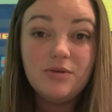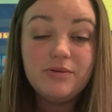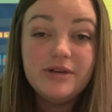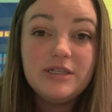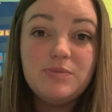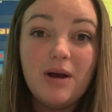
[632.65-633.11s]

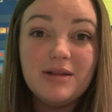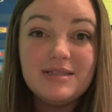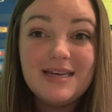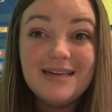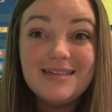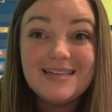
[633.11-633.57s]

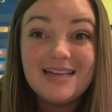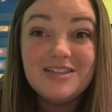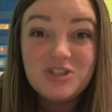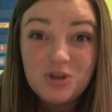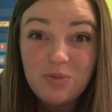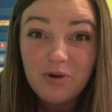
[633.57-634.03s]
responses.
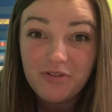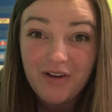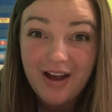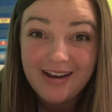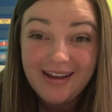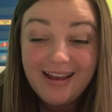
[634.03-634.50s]
It's super
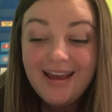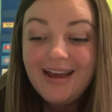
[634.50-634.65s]
fun.